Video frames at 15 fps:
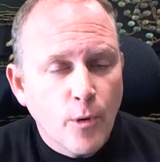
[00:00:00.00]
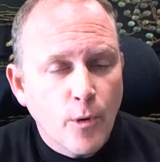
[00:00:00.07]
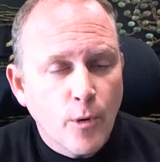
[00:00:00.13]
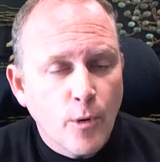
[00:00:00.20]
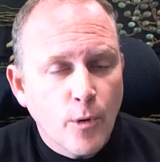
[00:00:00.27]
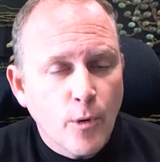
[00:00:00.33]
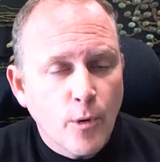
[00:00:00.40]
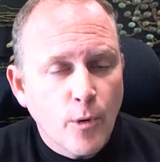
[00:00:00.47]

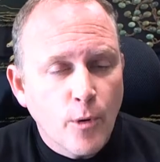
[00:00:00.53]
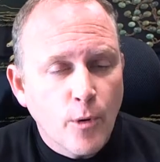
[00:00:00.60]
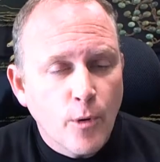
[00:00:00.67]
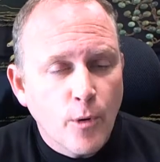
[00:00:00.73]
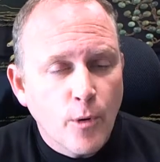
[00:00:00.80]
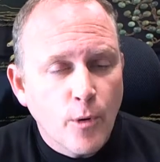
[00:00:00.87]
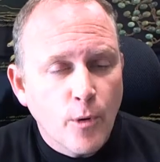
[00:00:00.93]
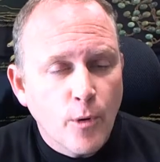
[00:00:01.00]
You can give
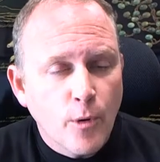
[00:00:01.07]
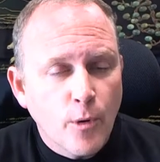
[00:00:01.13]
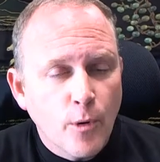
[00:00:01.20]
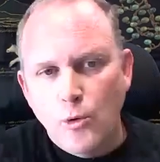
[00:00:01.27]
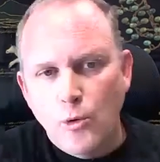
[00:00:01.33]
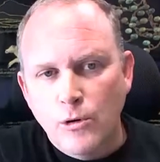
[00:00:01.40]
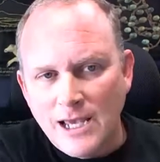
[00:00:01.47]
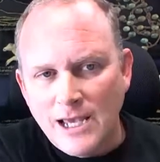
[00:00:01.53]
them their own
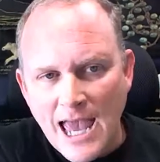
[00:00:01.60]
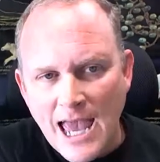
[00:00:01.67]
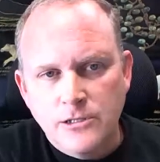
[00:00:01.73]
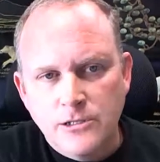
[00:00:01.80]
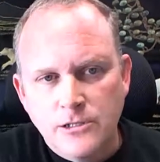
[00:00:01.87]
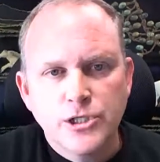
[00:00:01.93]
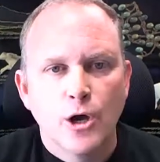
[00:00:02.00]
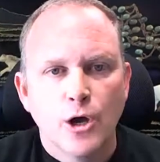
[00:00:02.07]
portal
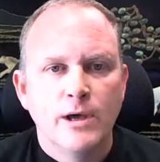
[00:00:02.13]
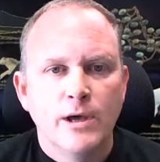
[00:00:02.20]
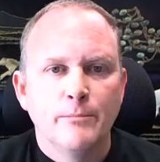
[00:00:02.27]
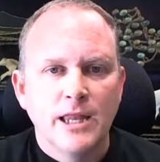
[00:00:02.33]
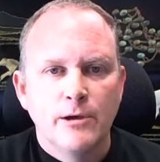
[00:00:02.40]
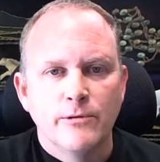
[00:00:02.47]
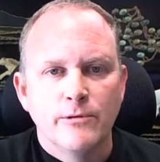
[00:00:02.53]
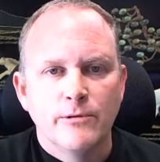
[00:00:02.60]
account to go in and
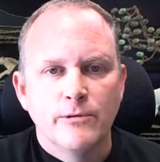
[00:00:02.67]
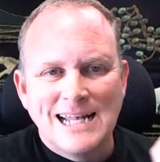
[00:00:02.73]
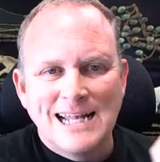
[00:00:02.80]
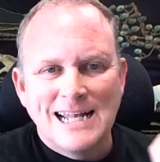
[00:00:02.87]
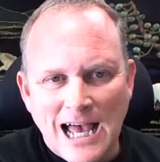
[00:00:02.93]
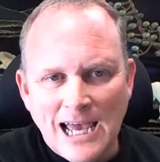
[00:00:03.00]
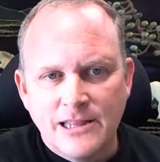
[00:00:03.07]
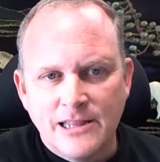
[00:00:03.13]
play with that
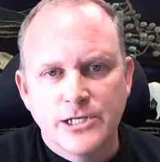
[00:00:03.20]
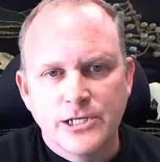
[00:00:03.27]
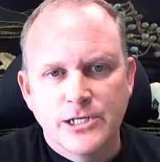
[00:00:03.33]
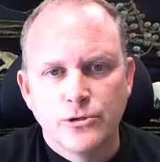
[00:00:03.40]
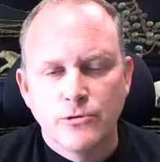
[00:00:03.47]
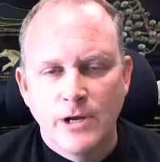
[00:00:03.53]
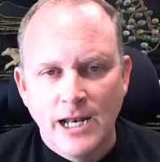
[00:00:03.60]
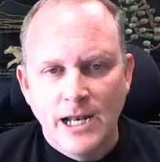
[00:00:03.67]
site that you
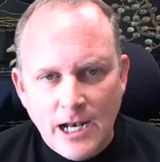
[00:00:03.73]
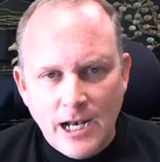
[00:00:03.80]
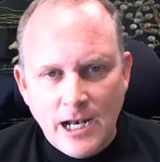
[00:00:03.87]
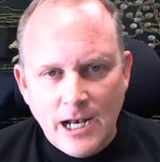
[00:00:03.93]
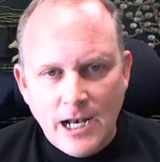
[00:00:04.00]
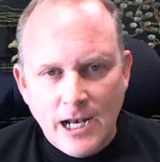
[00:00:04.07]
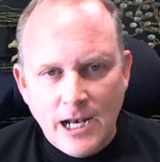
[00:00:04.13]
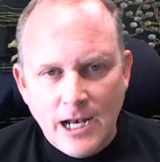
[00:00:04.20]
created
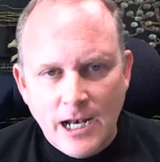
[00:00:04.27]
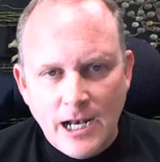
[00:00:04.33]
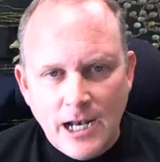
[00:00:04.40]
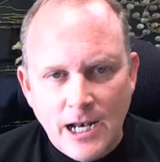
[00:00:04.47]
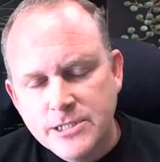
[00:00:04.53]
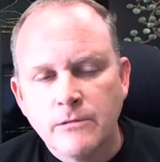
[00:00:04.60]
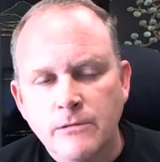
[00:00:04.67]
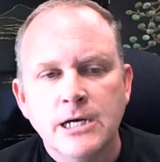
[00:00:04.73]
up for them.
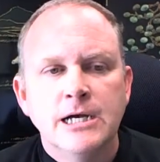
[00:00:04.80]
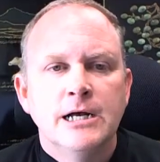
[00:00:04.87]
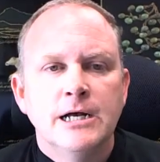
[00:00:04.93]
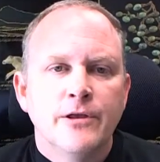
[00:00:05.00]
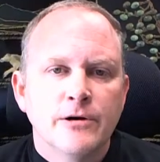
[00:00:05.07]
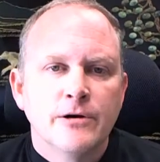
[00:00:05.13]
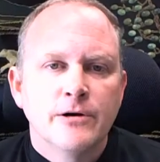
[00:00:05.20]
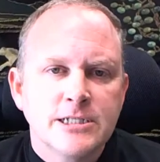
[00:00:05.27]
So
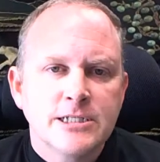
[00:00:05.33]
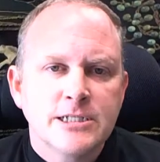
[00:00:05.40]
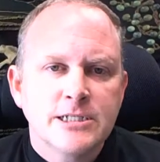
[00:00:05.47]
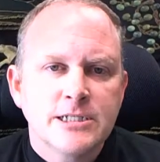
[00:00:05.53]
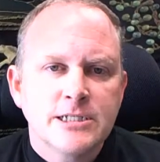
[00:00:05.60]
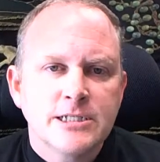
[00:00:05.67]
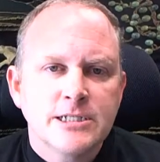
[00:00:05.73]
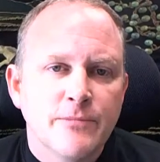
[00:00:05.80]
there
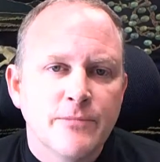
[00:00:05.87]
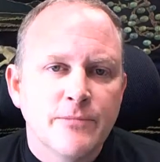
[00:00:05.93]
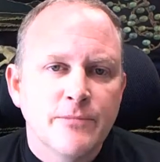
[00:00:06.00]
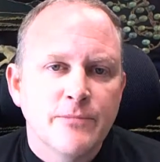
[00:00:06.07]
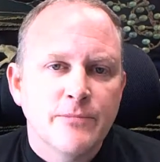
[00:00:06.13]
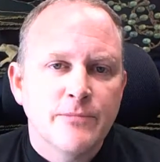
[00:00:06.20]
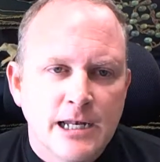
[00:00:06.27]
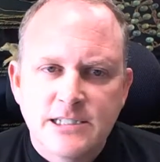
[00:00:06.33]
is some
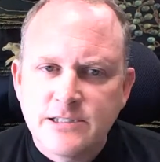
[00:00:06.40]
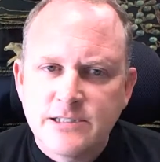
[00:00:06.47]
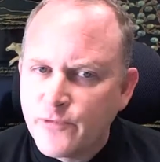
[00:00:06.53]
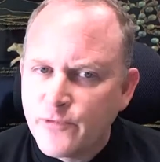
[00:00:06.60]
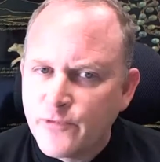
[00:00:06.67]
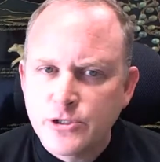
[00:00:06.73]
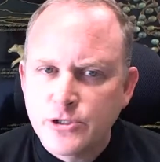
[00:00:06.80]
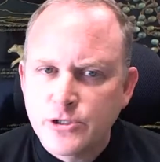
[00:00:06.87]
thinking.
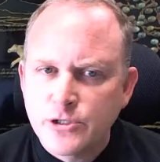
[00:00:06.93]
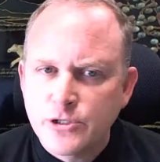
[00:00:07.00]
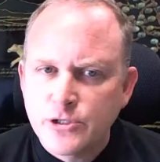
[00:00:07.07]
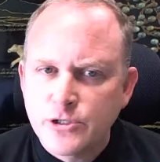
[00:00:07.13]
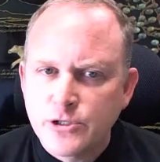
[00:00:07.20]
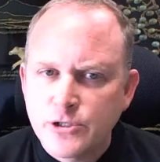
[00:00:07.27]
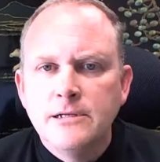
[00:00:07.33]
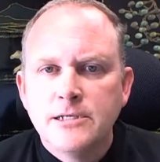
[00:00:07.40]
Again, it's
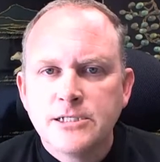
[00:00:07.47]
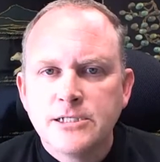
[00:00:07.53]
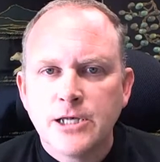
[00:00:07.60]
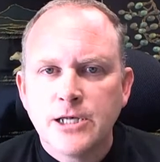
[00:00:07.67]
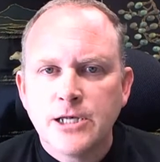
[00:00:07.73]
version 1.